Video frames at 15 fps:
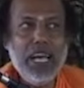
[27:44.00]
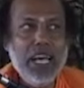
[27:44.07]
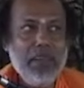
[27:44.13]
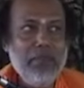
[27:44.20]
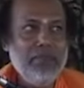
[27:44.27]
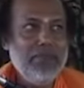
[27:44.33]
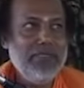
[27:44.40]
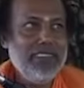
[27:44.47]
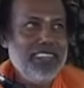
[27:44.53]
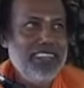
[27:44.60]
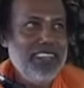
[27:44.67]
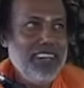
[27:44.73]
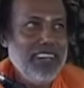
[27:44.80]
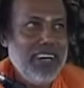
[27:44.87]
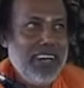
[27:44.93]
time,
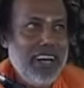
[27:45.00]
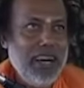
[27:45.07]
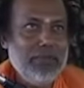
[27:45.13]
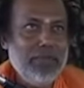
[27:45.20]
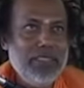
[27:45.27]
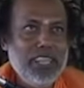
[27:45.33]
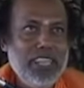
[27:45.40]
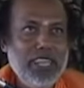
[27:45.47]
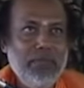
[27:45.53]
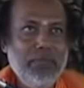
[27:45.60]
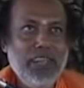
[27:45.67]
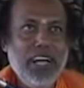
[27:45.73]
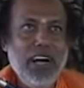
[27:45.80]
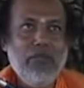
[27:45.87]
after 30 feet